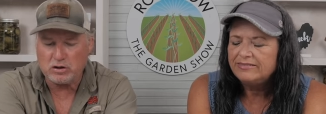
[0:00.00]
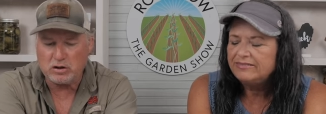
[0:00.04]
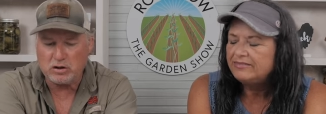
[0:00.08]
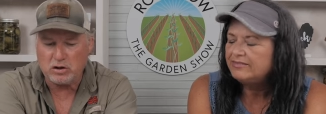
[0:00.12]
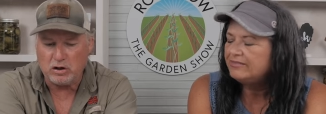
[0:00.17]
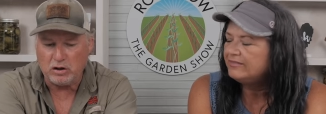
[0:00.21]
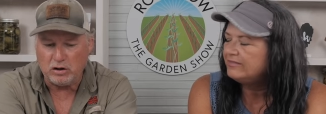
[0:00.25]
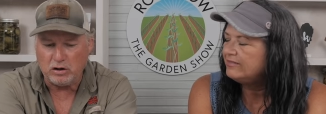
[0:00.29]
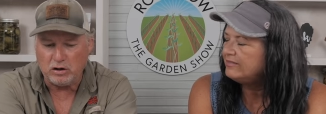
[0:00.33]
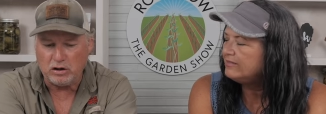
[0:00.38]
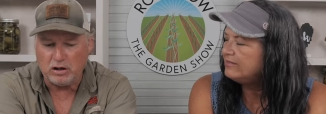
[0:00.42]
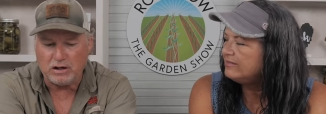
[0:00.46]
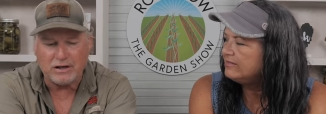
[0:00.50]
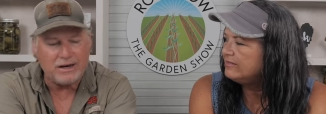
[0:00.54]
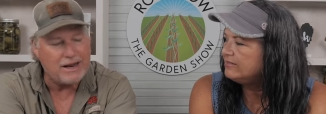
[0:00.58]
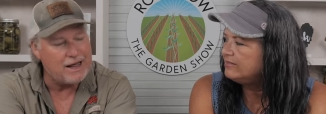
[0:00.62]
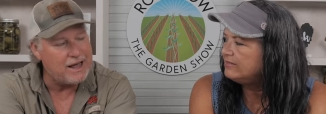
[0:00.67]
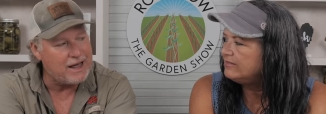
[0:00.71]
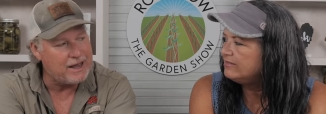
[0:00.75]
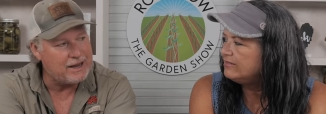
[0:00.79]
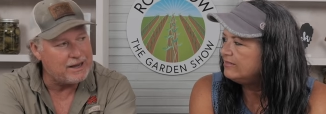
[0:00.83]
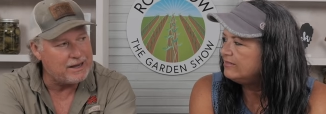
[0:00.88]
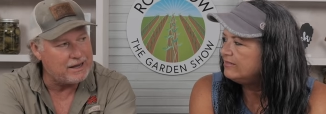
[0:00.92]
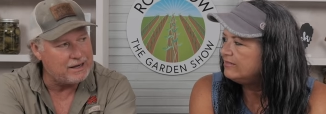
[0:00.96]
Speaker 1: to look
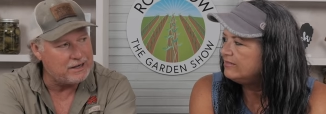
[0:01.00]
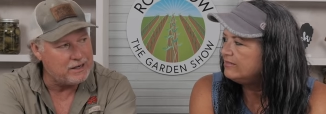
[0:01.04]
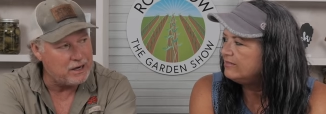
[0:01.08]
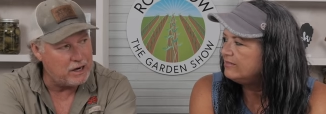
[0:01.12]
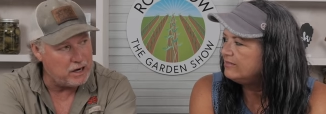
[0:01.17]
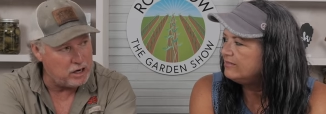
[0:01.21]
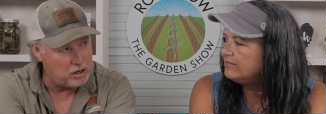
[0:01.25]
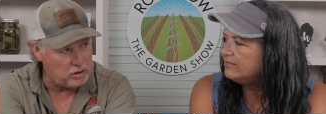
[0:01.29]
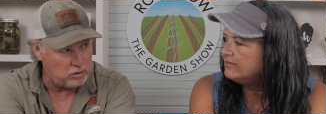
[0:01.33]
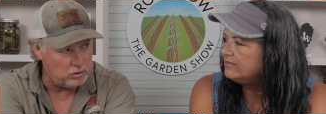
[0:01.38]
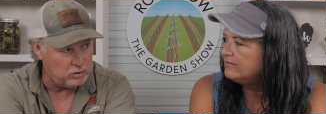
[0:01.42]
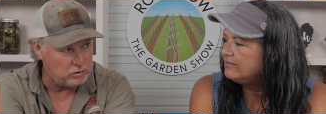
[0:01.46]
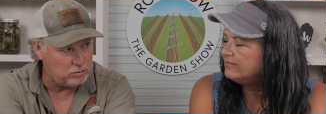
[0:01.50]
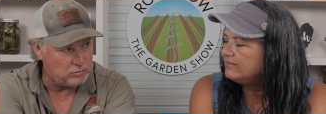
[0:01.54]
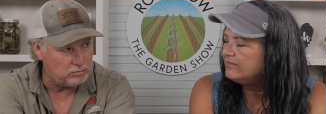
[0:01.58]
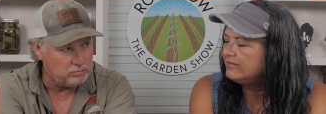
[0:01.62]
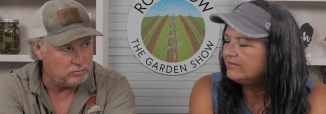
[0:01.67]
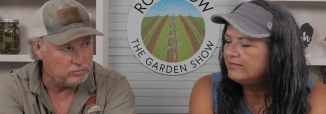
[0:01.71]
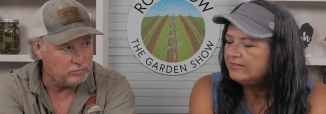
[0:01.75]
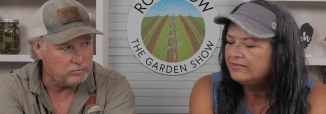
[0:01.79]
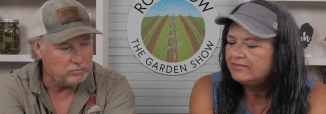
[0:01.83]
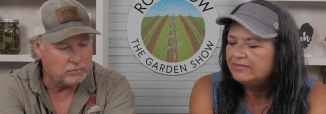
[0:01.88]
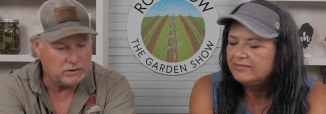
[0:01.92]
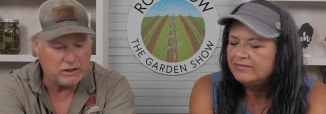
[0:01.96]
like an
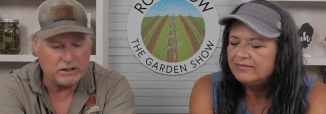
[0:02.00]
heirloom.